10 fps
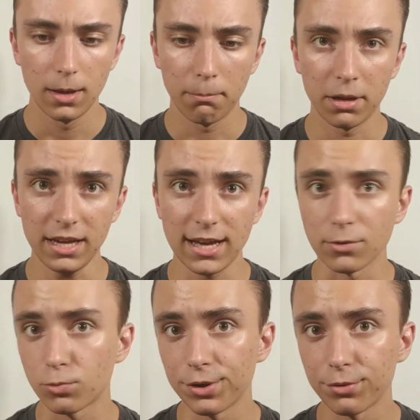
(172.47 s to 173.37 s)
But yeah,
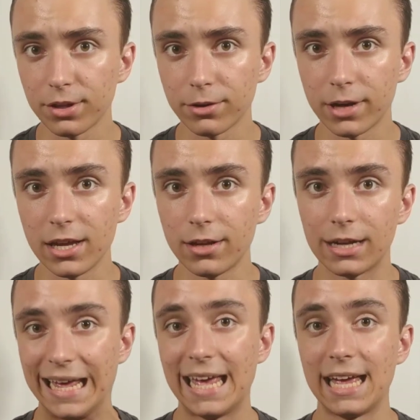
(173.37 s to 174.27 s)
really, really great,
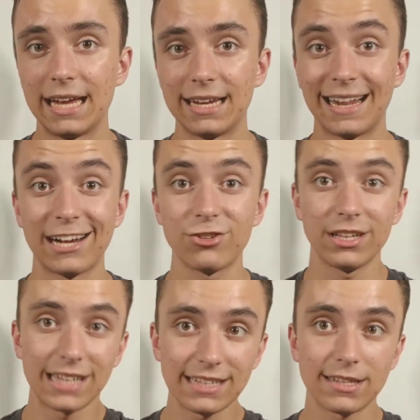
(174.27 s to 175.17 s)
and it actually
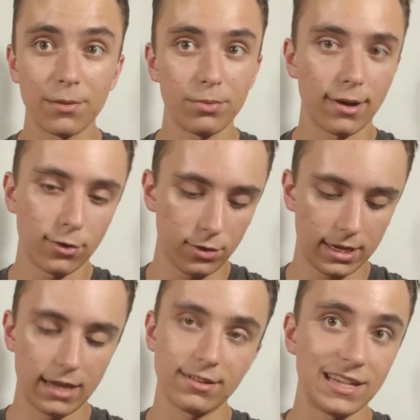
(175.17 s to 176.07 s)
lights up. I know you
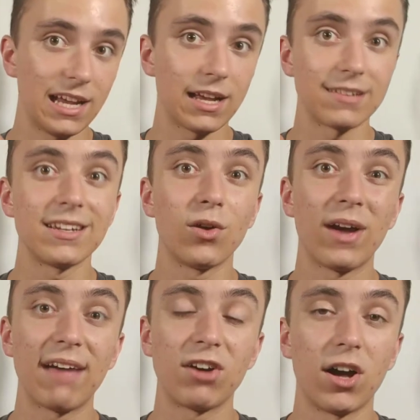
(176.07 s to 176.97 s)
can't see it because I don't
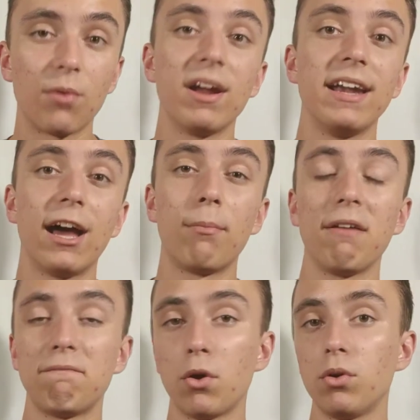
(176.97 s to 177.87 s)
have it on right now. My
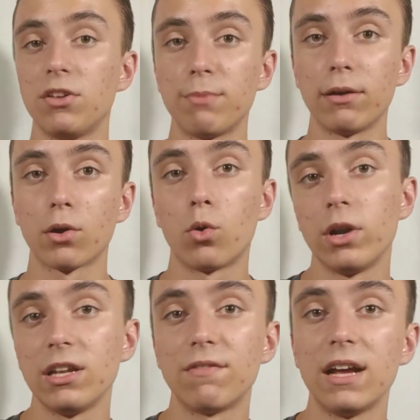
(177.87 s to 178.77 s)
phone is my
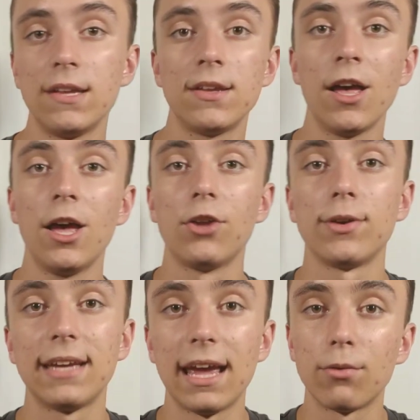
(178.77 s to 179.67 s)
recording device, so I
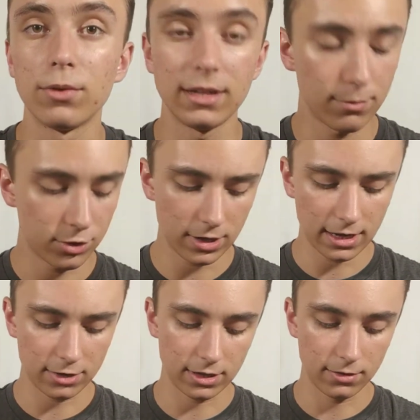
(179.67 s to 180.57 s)
can't really demonstrate it.
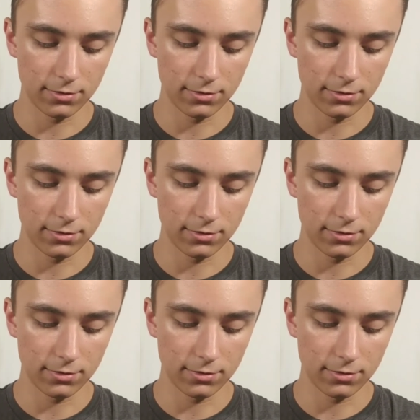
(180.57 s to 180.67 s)
Actually,